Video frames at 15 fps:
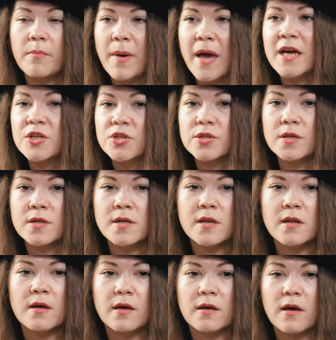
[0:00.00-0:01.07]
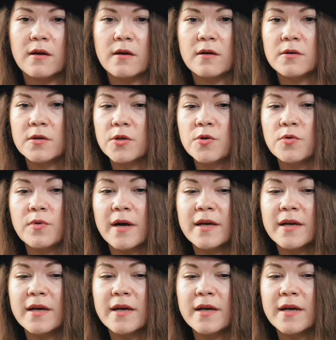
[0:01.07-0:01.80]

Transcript: passion are you